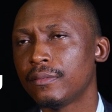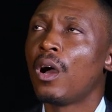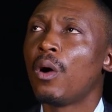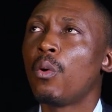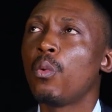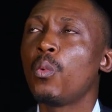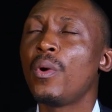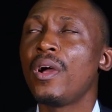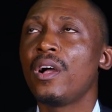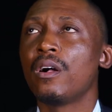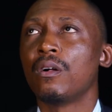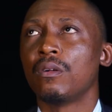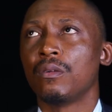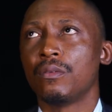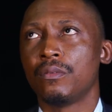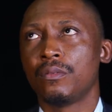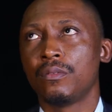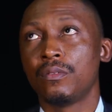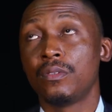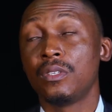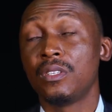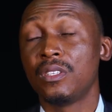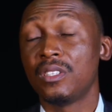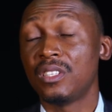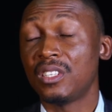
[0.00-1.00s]
Well,
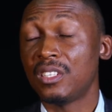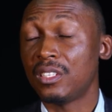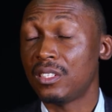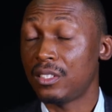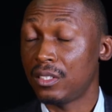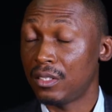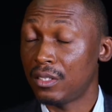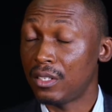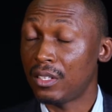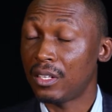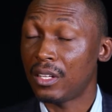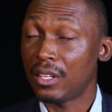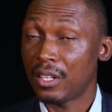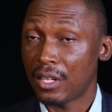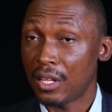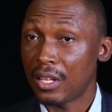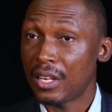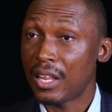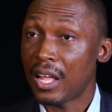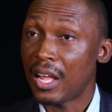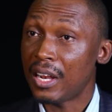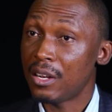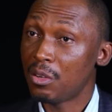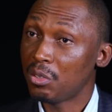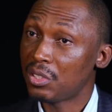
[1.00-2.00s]

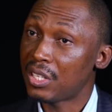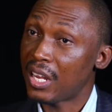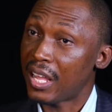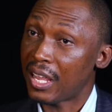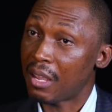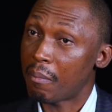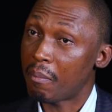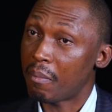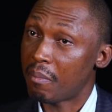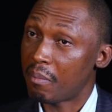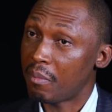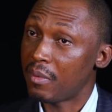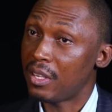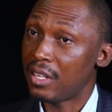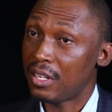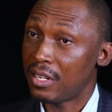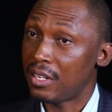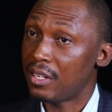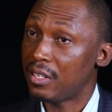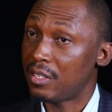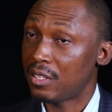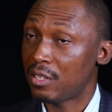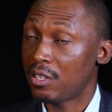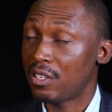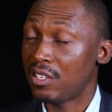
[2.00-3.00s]
that looks like
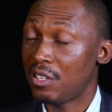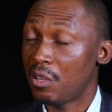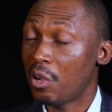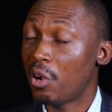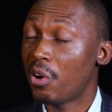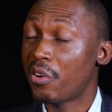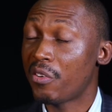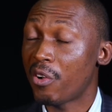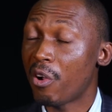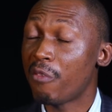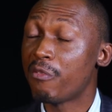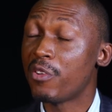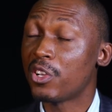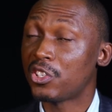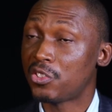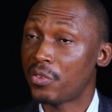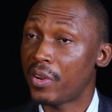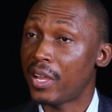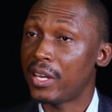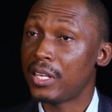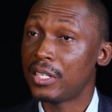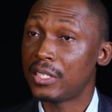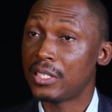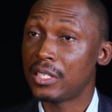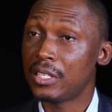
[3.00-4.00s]
it's the obvious
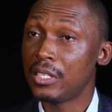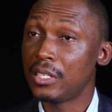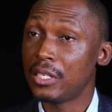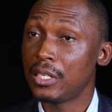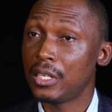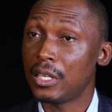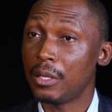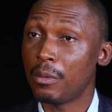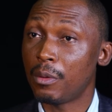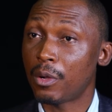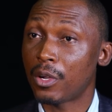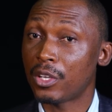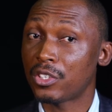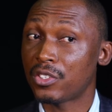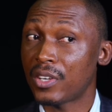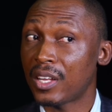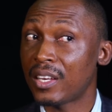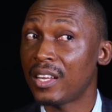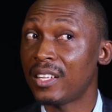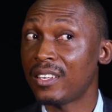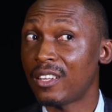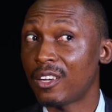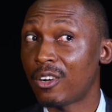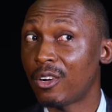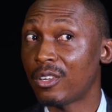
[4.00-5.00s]
reality, you know, because right
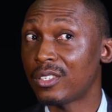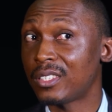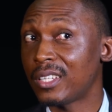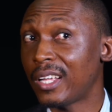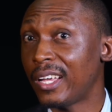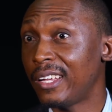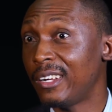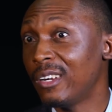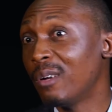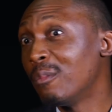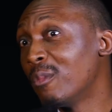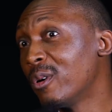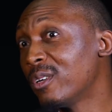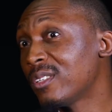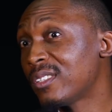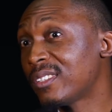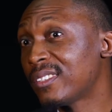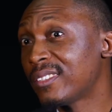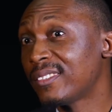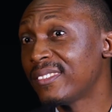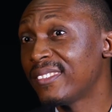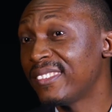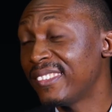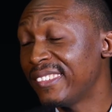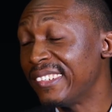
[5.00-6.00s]
now the costs are enormous.
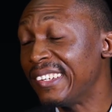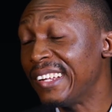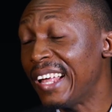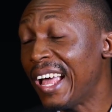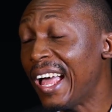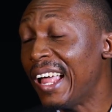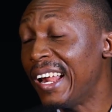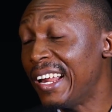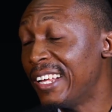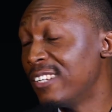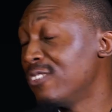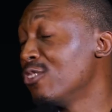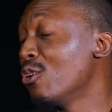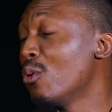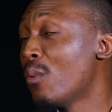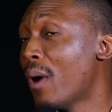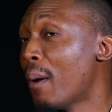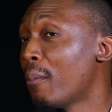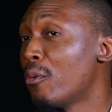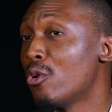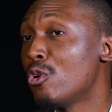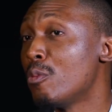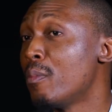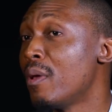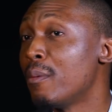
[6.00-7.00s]
There's no way
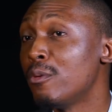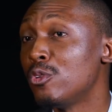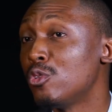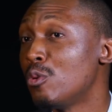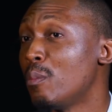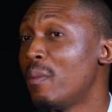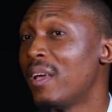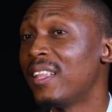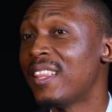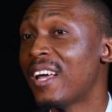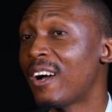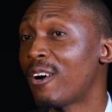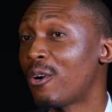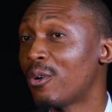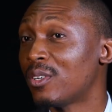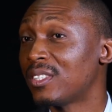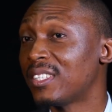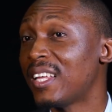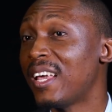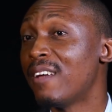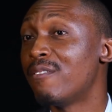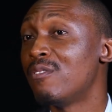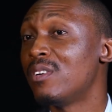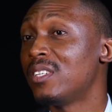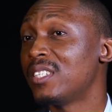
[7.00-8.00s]
I'm going to be able to bear that cost
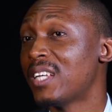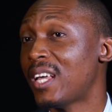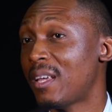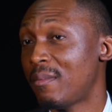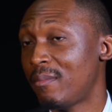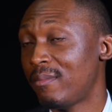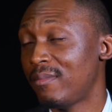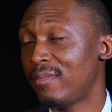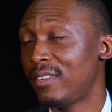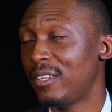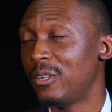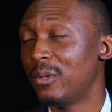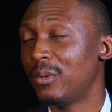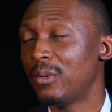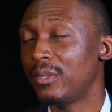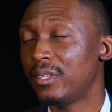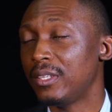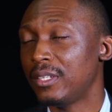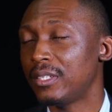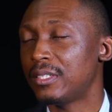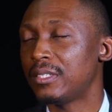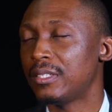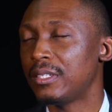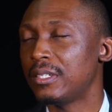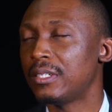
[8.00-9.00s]
every time. You know,
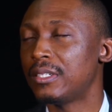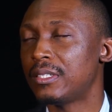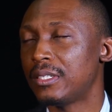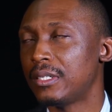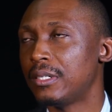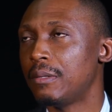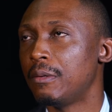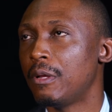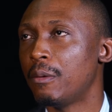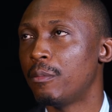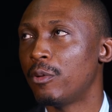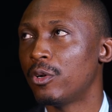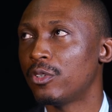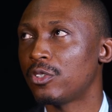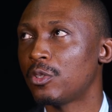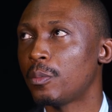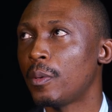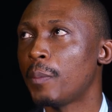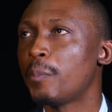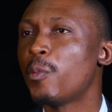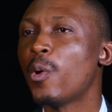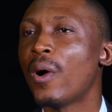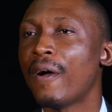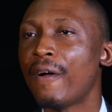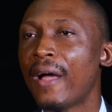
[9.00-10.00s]
it's enormous.
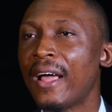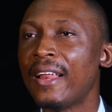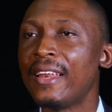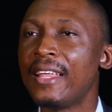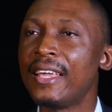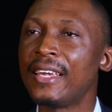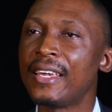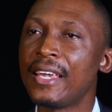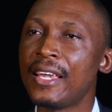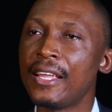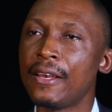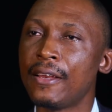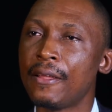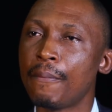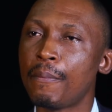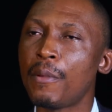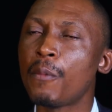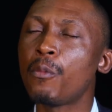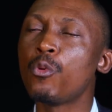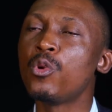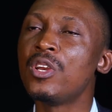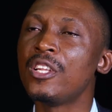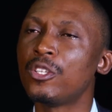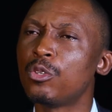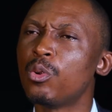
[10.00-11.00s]
People have, and again,
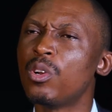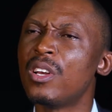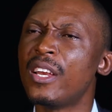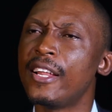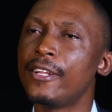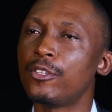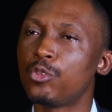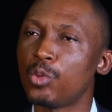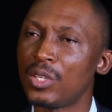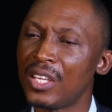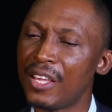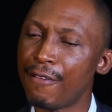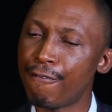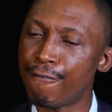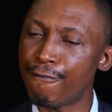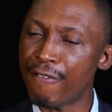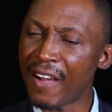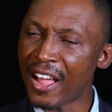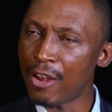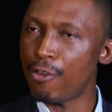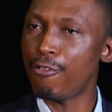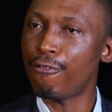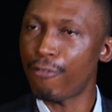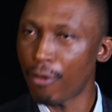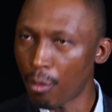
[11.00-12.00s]
people need to learn to give
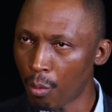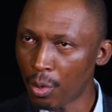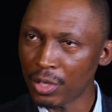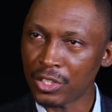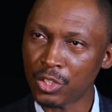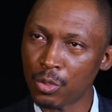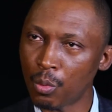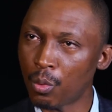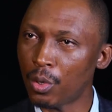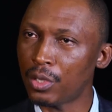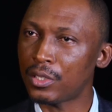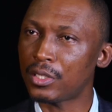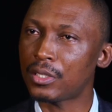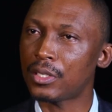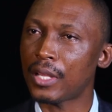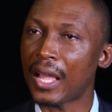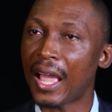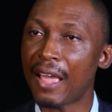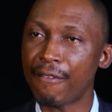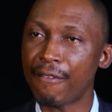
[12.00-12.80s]
value for what you want.